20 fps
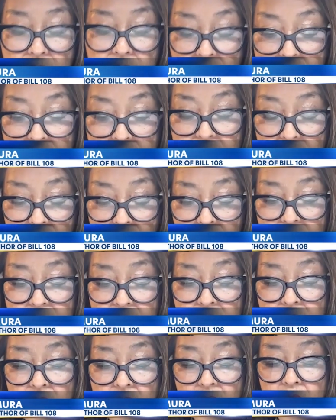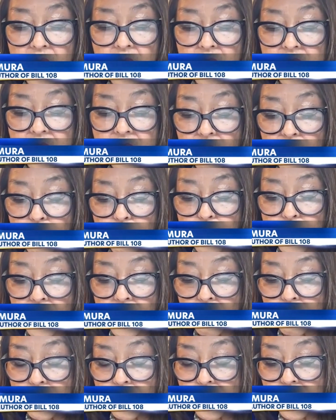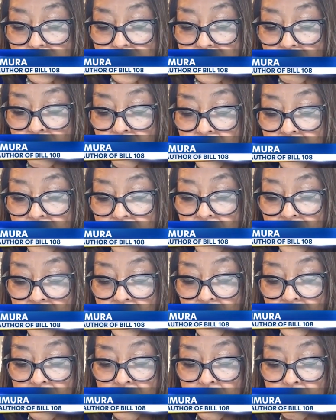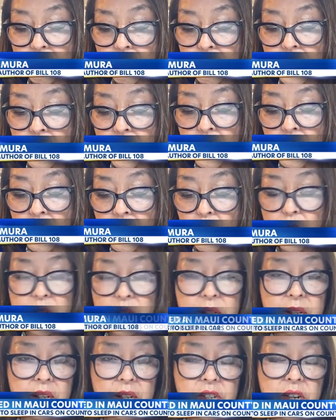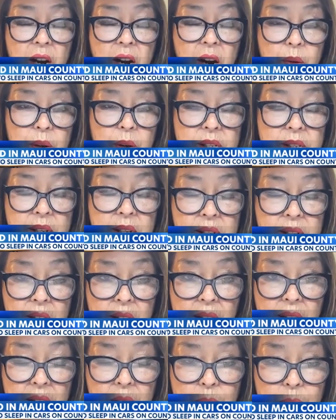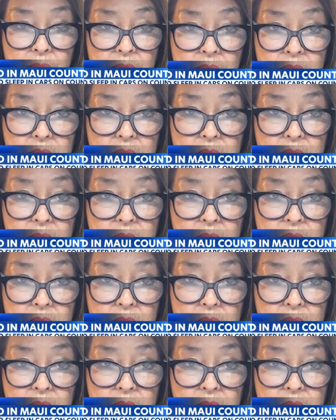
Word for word: as is, 7 p.m. to 7 a.m., or such hours designated by the